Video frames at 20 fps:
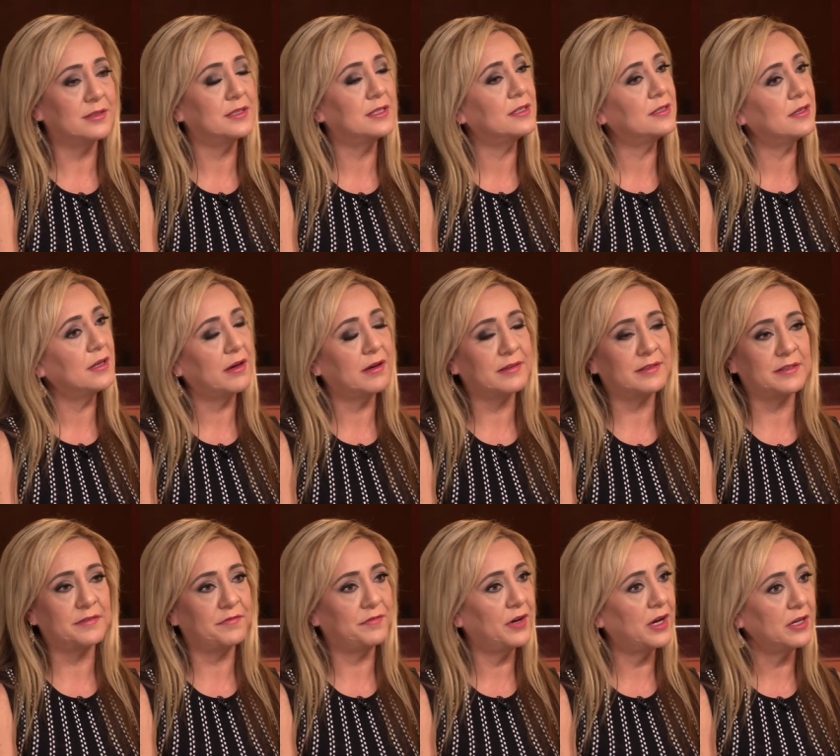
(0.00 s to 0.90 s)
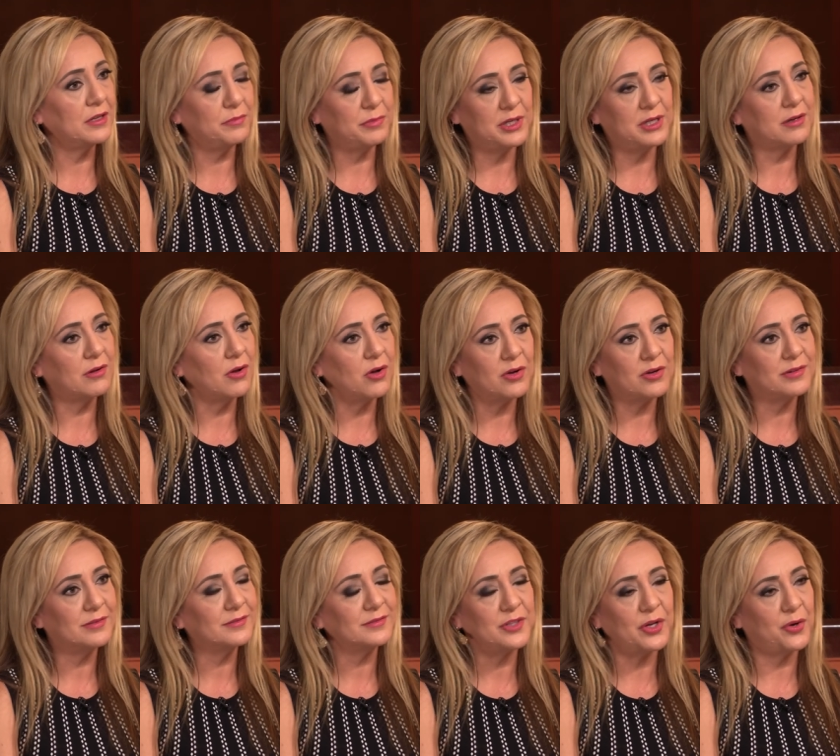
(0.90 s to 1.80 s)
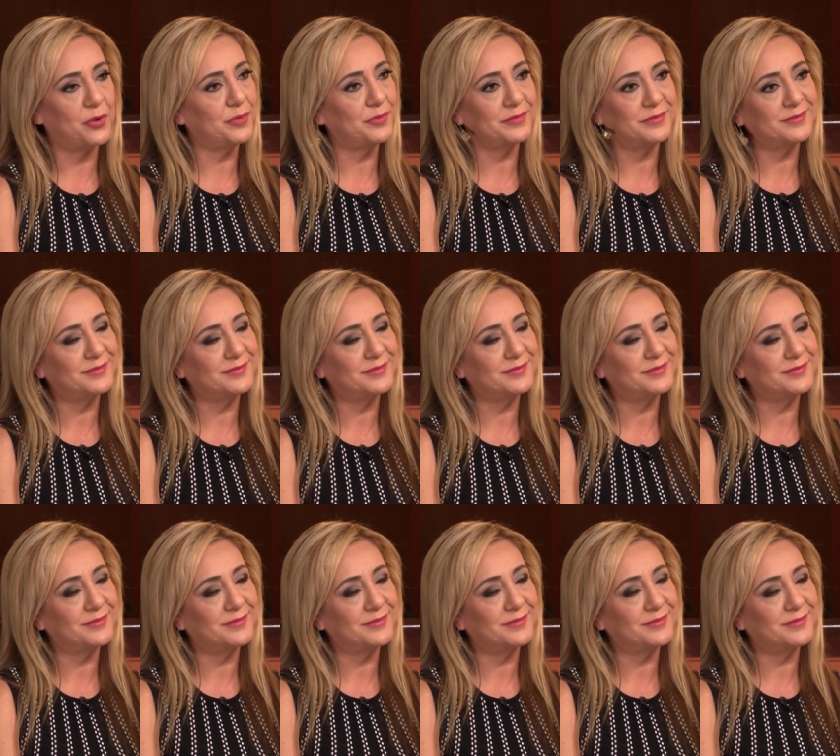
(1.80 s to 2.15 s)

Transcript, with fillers: did not define me at all, no.